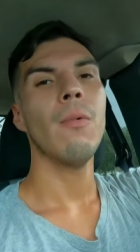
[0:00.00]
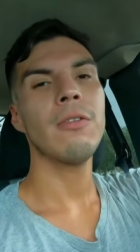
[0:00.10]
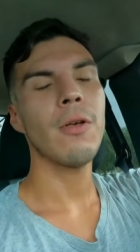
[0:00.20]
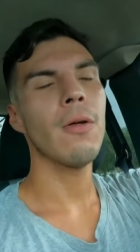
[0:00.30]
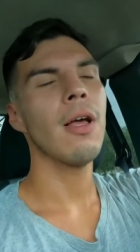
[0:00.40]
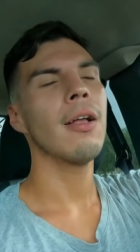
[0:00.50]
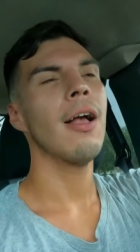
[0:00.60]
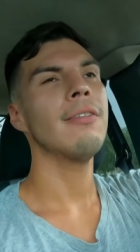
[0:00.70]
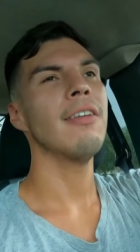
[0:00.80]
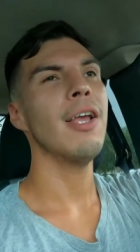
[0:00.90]
What's going on
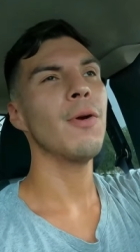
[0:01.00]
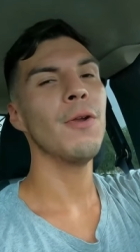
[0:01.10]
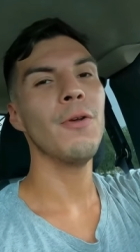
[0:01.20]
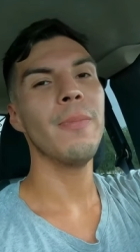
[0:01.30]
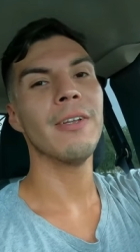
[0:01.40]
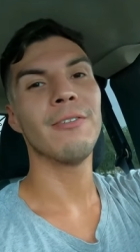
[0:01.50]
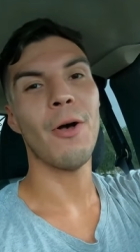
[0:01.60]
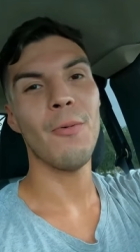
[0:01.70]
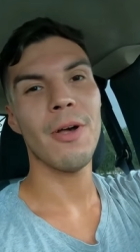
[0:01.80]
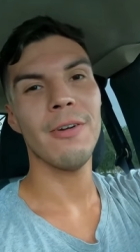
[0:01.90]
guys? Today we're going to do a bit of
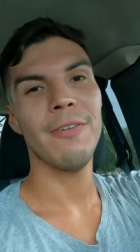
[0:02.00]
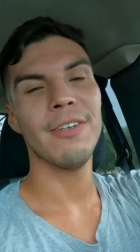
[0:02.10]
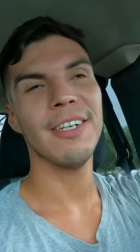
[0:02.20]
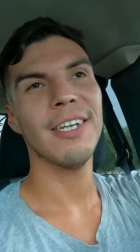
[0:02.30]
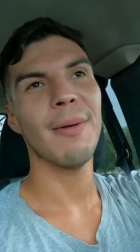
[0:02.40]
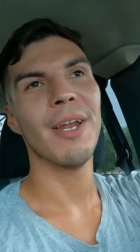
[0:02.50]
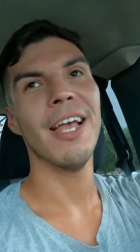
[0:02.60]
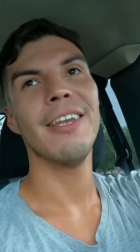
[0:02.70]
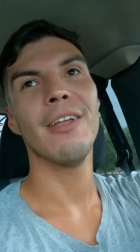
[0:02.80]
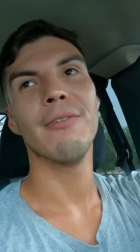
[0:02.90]
saltwater fishing. I'm going to
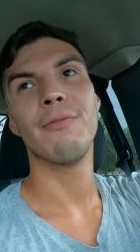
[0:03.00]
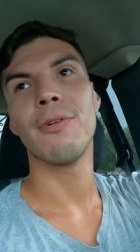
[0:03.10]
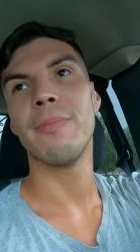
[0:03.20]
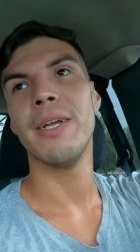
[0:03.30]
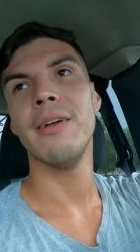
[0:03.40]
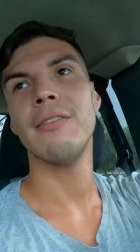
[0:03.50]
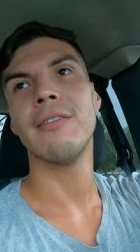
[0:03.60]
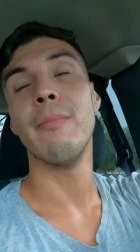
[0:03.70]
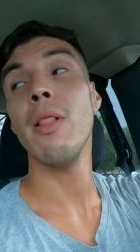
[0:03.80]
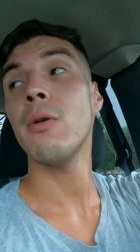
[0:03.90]
head down to Fort
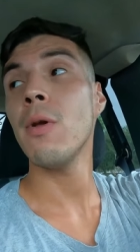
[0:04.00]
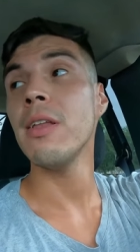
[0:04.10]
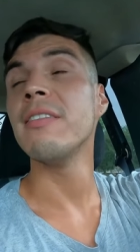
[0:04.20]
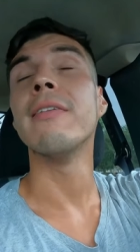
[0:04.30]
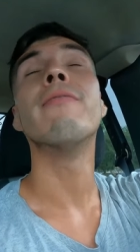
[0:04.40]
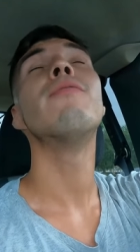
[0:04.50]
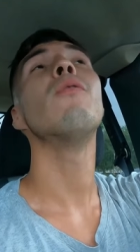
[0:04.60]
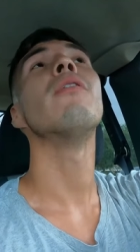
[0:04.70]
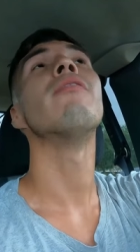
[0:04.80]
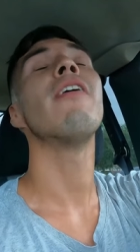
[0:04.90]
Pierce. The mullet run is in
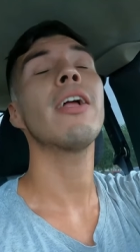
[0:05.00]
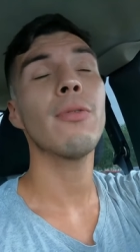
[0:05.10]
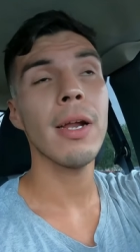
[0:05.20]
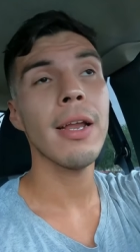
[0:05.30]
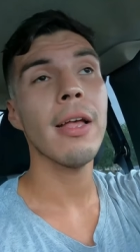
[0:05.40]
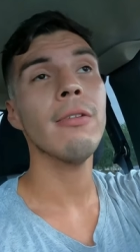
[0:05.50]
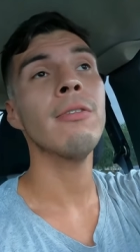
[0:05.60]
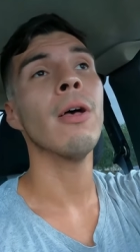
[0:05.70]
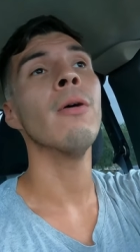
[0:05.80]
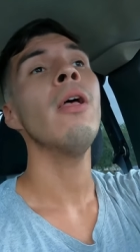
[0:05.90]
full effect right now,
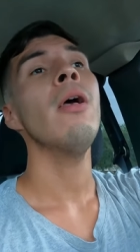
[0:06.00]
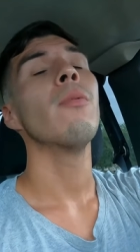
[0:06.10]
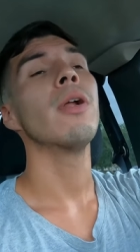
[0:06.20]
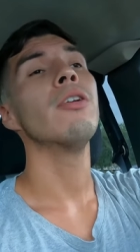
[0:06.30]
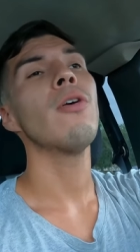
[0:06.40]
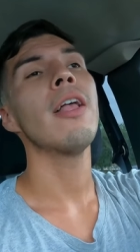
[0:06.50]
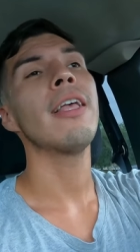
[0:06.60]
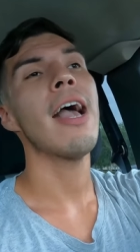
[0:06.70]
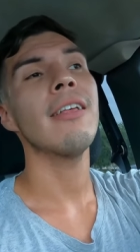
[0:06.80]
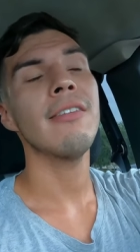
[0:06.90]
so we're going to try
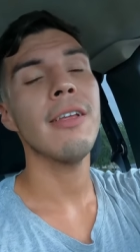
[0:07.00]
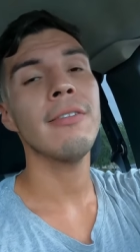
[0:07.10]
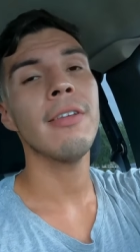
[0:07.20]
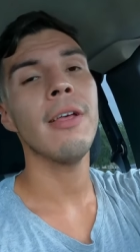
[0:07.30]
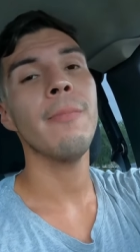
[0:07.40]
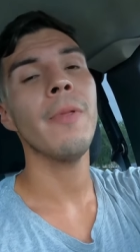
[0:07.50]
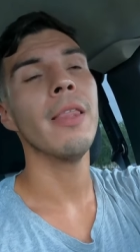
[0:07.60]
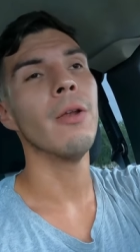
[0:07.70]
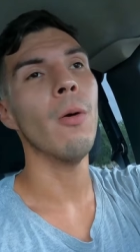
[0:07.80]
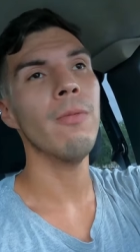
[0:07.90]
and cast net some,
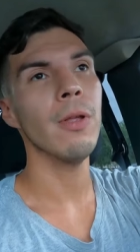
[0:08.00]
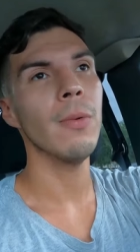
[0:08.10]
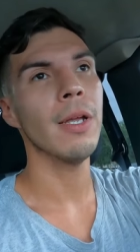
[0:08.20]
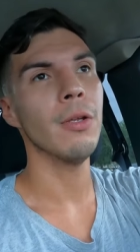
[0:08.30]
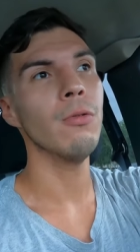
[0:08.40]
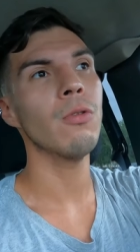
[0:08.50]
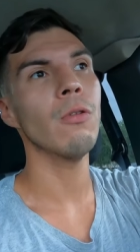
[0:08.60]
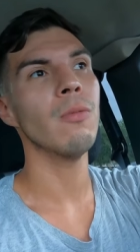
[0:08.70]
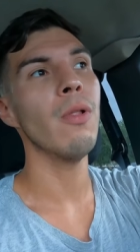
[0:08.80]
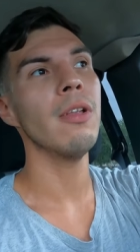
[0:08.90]
and then hopefully we can use
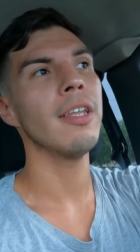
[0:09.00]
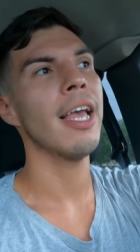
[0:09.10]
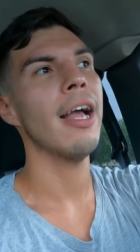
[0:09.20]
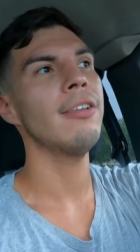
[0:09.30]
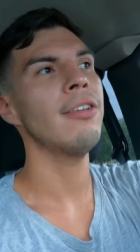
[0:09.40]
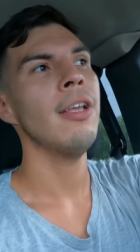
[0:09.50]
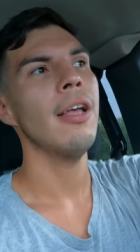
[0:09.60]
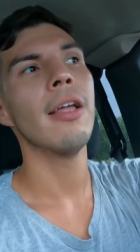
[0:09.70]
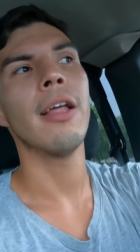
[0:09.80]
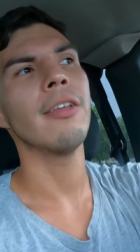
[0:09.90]
those mullet to catch
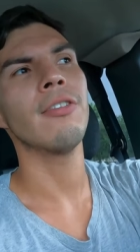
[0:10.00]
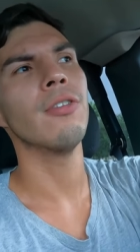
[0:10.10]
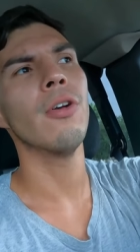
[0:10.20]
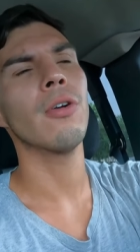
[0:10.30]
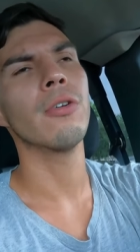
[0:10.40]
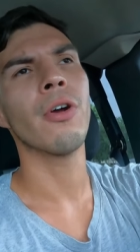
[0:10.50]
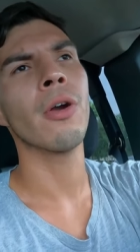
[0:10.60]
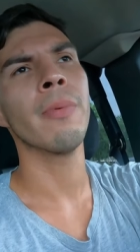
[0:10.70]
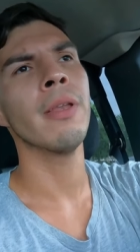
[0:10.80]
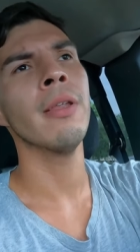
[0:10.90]
a nice snook or
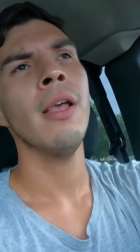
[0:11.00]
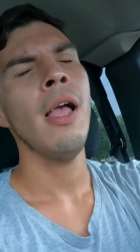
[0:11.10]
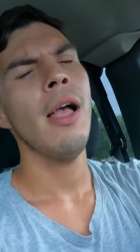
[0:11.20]
tarpon.